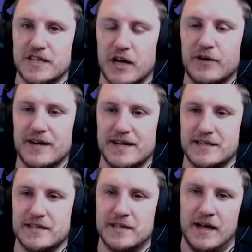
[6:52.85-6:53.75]
Psycho
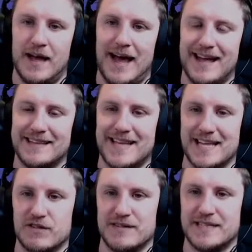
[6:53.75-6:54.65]
Lizard and
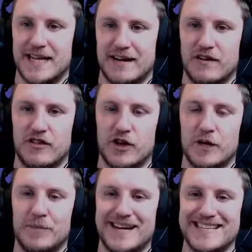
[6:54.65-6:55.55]
Dazza in 2nd,
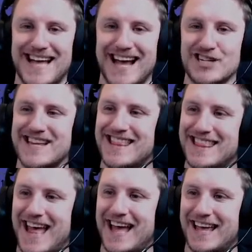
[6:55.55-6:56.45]
3rd, but it's actually
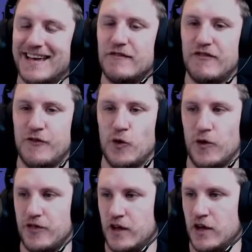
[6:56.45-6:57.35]
Theg in
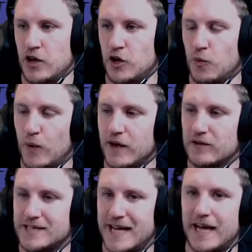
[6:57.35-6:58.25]
4th who
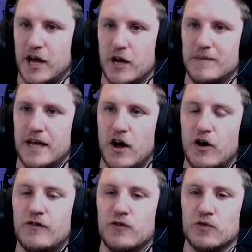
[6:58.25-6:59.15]
will take home the
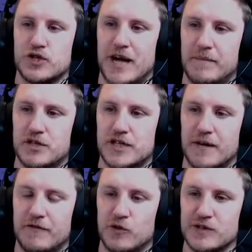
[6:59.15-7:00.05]
overall
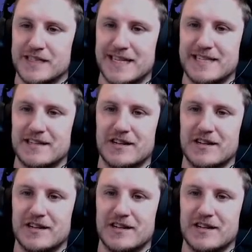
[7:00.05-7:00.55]
championship for season